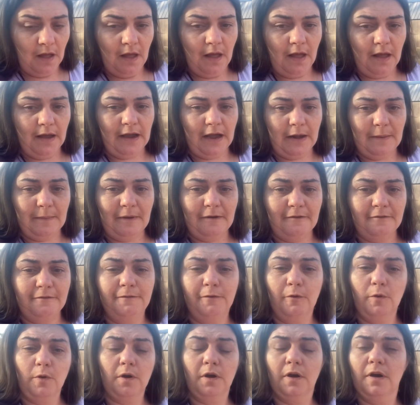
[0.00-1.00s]
I got about
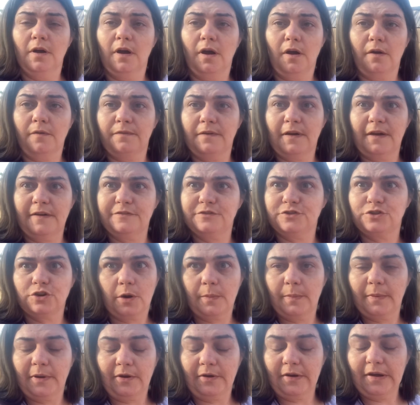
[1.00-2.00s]
four or five
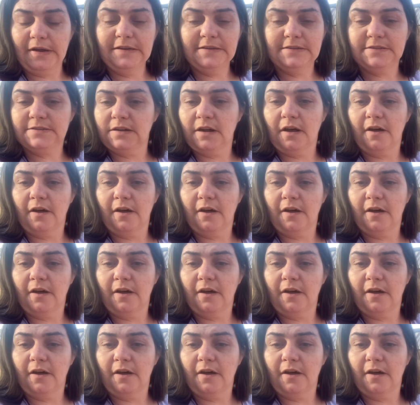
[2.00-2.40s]
strawberries